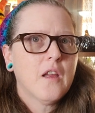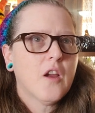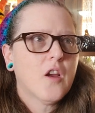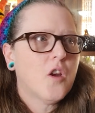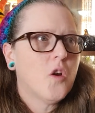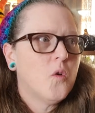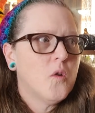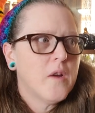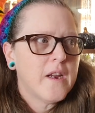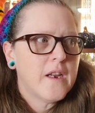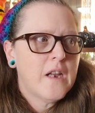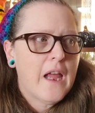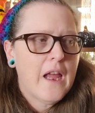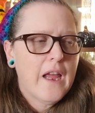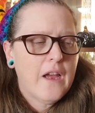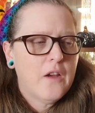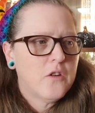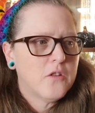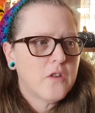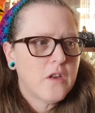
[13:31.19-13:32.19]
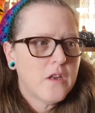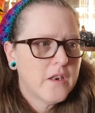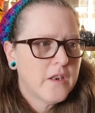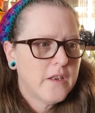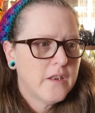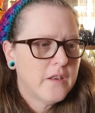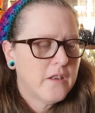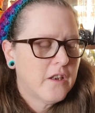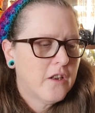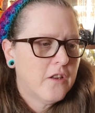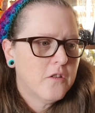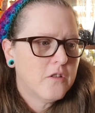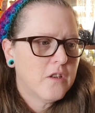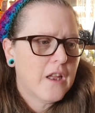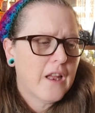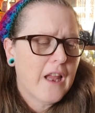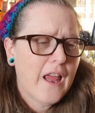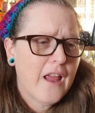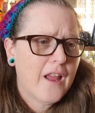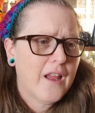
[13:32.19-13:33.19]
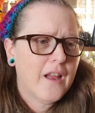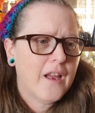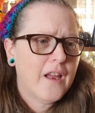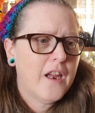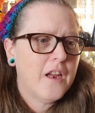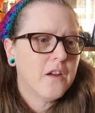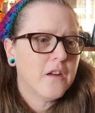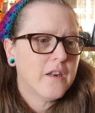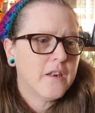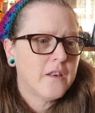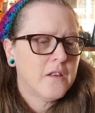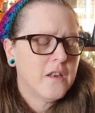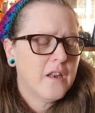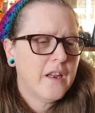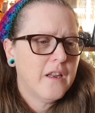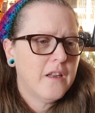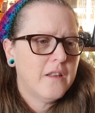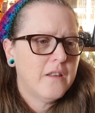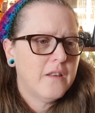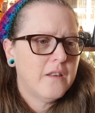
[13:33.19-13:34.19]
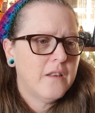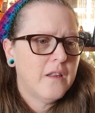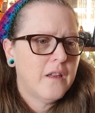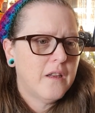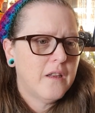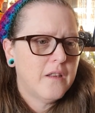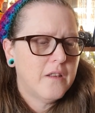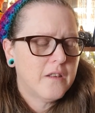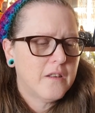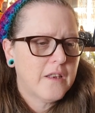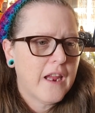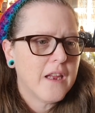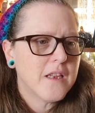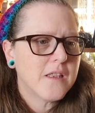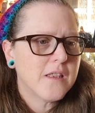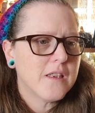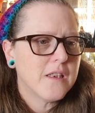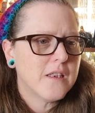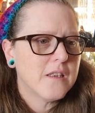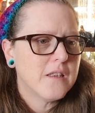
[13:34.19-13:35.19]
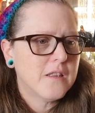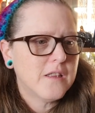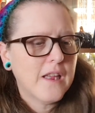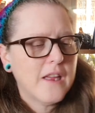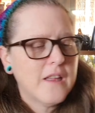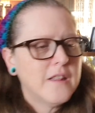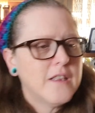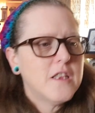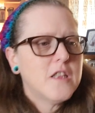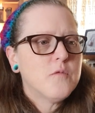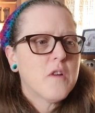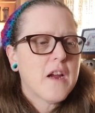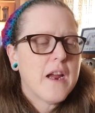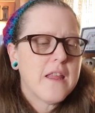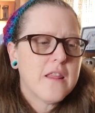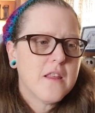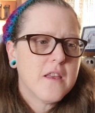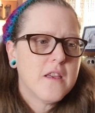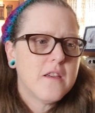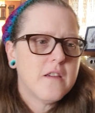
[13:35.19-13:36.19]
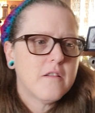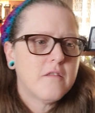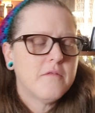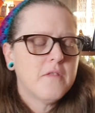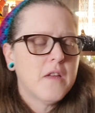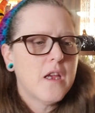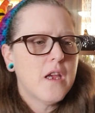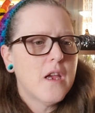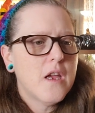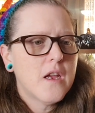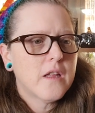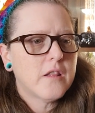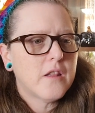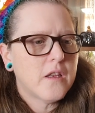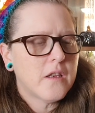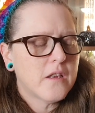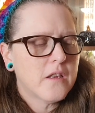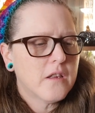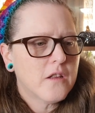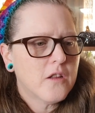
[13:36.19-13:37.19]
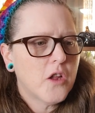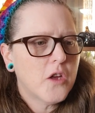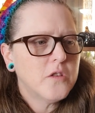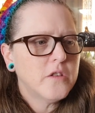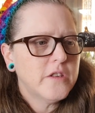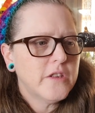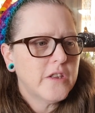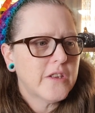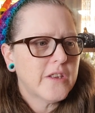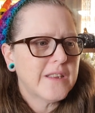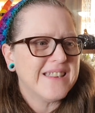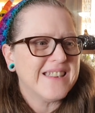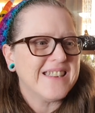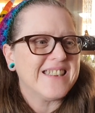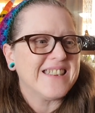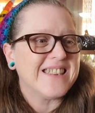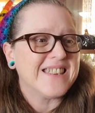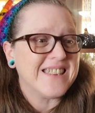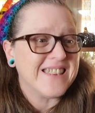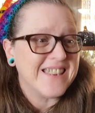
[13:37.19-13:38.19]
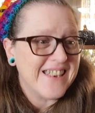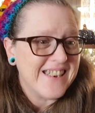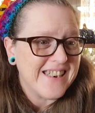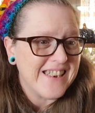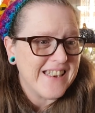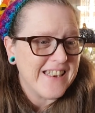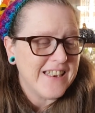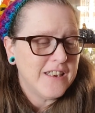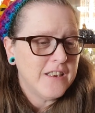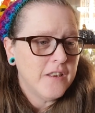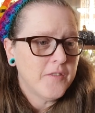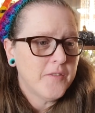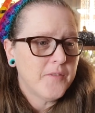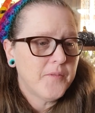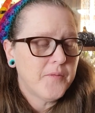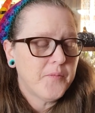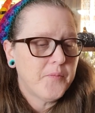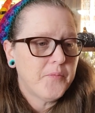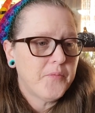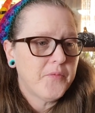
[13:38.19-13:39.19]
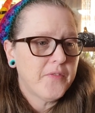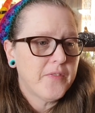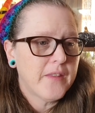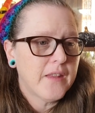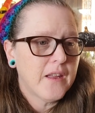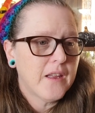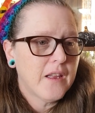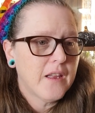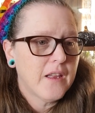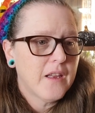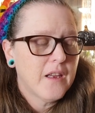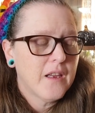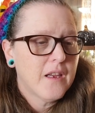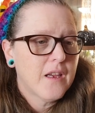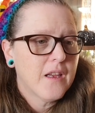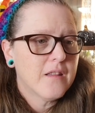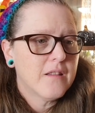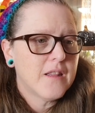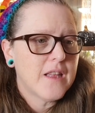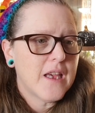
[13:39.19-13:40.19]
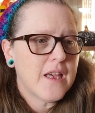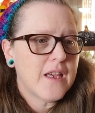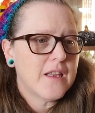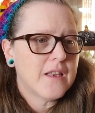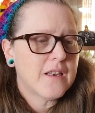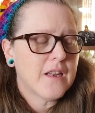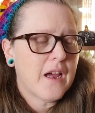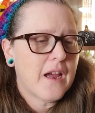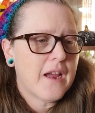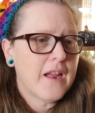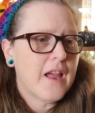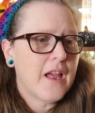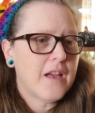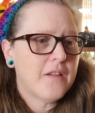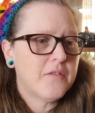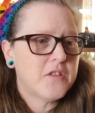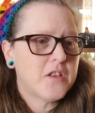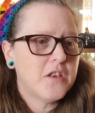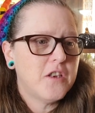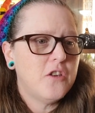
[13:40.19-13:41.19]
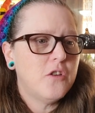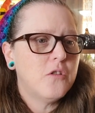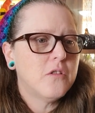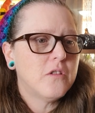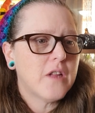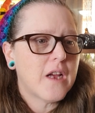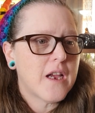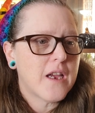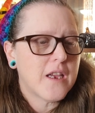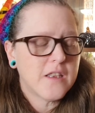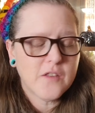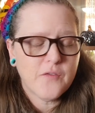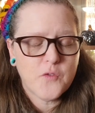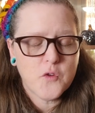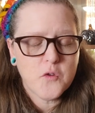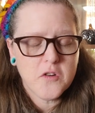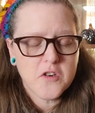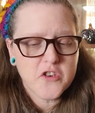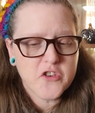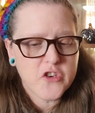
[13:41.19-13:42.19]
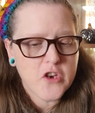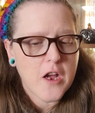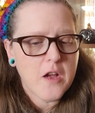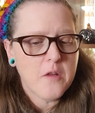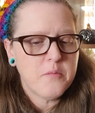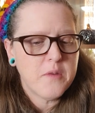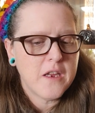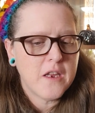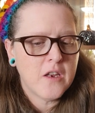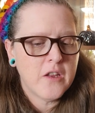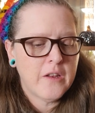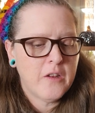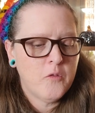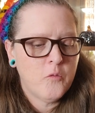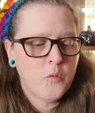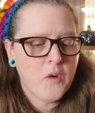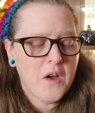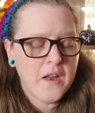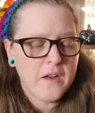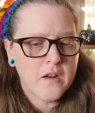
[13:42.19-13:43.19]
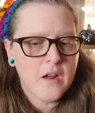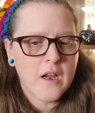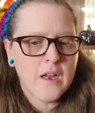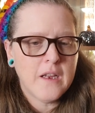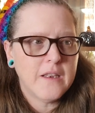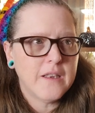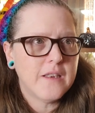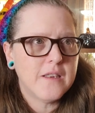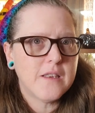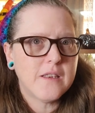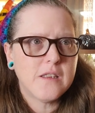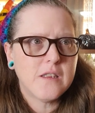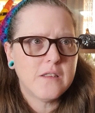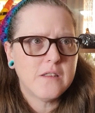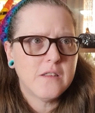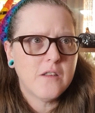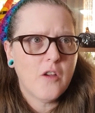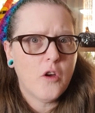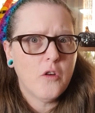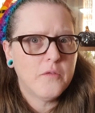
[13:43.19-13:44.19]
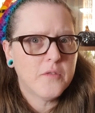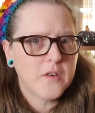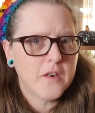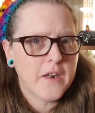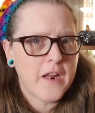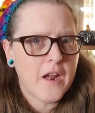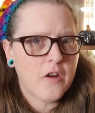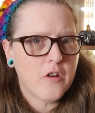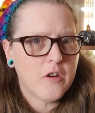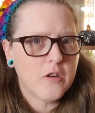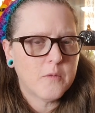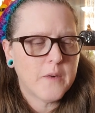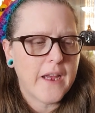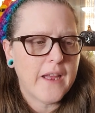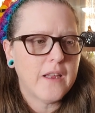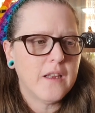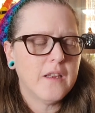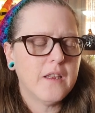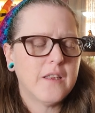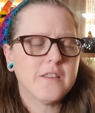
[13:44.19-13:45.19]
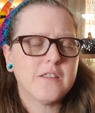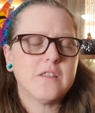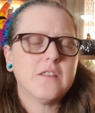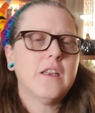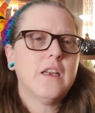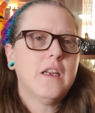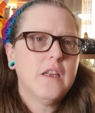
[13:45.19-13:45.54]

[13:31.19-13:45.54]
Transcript: going out on a, you know, here in, in uh, Kansas, at least where I live, the closest city that I have to utilize for shopping and whatnot is over an hour away. It's